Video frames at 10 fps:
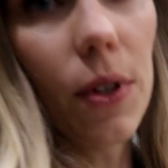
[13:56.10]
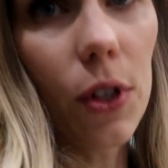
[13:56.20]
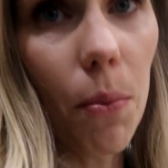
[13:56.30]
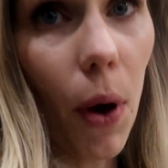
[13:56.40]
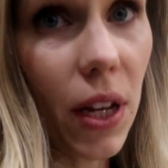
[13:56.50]

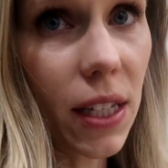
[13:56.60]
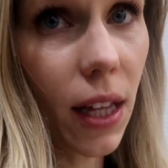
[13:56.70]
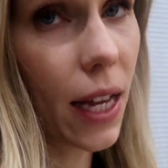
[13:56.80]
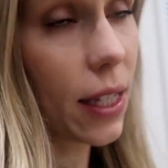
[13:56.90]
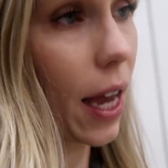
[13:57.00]
So Bode's
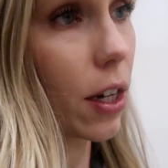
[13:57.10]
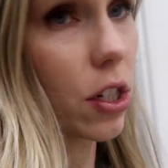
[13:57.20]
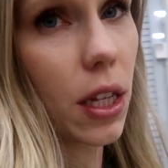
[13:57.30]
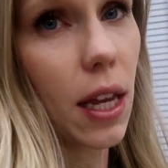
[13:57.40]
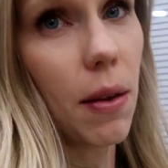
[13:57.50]
class
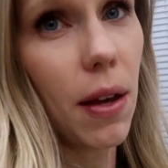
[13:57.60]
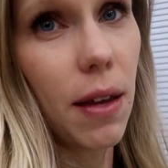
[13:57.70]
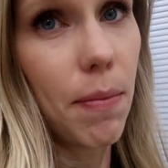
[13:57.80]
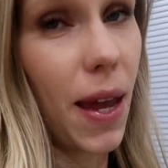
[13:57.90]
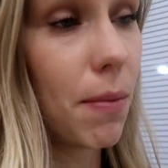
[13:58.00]
actually
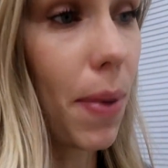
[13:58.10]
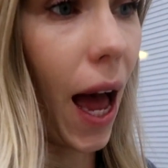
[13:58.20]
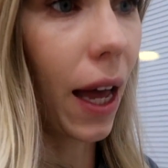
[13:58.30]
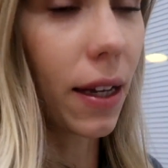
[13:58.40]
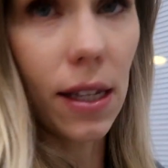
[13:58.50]
made
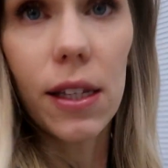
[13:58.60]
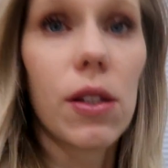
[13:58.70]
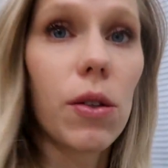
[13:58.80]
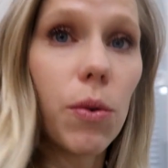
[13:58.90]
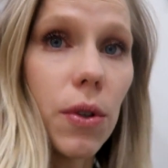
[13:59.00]
bags at
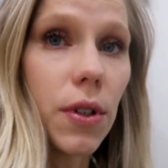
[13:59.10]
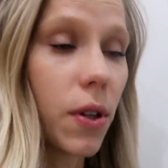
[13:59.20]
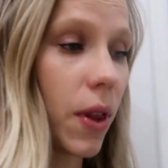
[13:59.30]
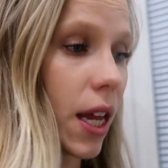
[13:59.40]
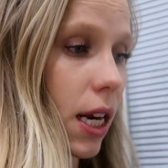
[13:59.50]
school,
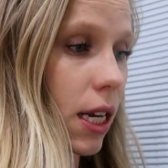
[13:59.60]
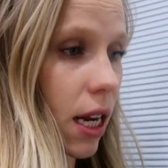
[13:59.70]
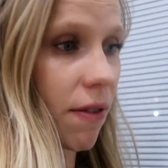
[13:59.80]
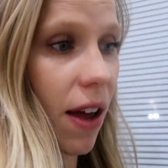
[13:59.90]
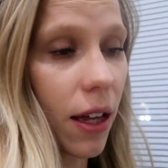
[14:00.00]
so they didn't
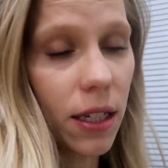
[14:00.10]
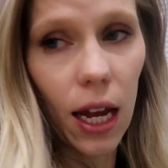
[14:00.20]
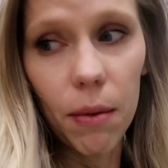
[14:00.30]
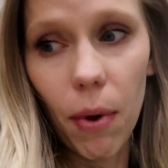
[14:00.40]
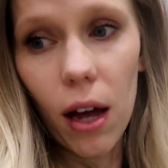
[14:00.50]
need a
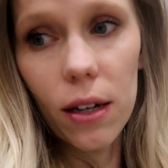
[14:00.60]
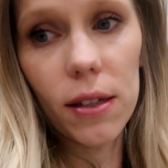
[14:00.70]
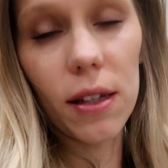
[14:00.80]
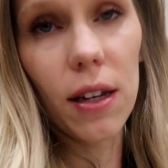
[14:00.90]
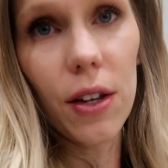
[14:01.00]
Valentine
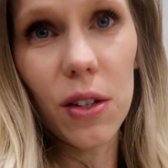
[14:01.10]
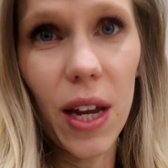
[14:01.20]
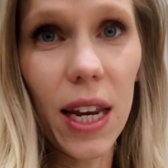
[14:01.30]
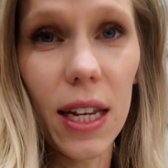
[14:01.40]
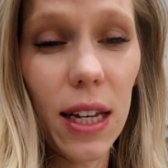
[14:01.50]
box. So
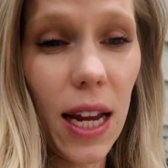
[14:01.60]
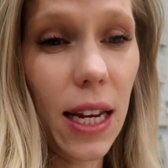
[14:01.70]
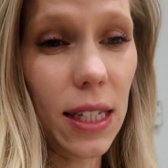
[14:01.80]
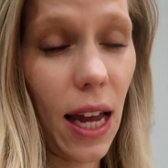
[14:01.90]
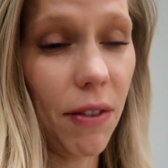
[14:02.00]
he didn't he
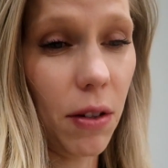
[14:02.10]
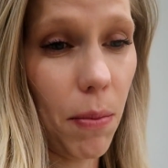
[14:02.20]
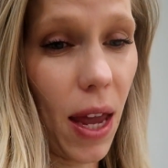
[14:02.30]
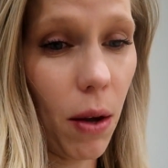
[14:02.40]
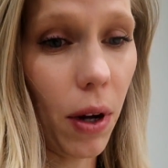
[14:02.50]
doesn't have to
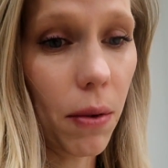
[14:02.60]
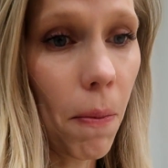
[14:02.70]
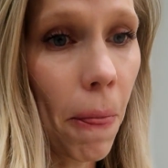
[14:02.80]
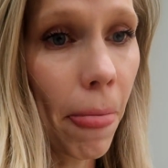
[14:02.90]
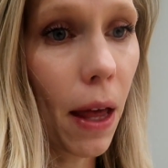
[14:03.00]
make one.
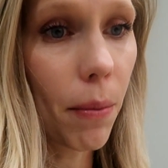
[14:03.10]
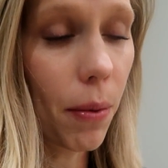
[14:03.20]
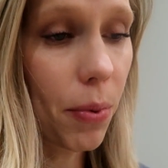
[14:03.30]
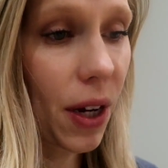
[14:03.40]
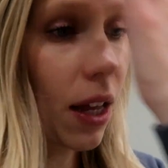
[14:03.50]

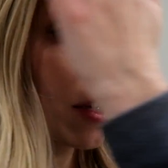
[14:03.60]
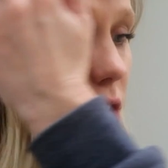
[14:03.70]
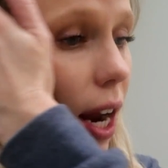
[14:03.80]
But Brielle is